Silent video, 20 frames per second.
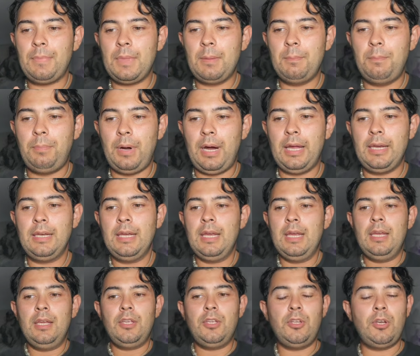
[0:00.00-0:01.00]
But
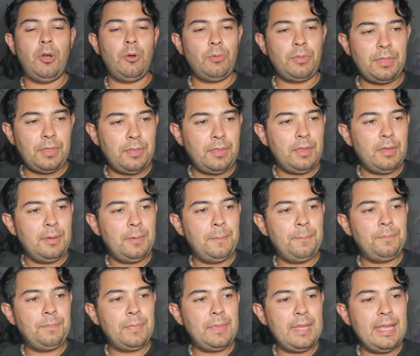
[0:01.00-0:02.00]

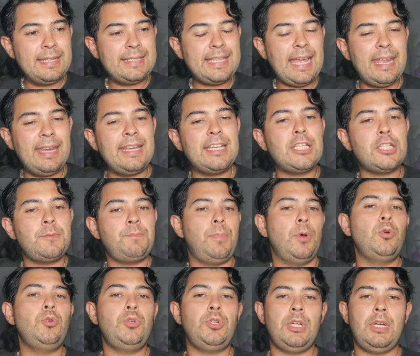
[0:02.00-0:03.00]
it's that
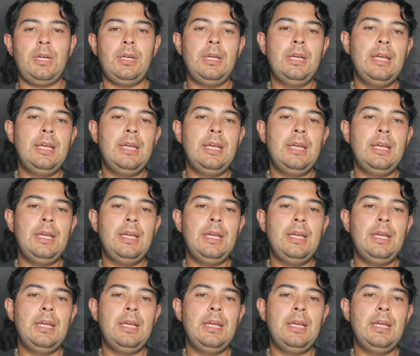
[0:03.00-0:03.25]
exposure,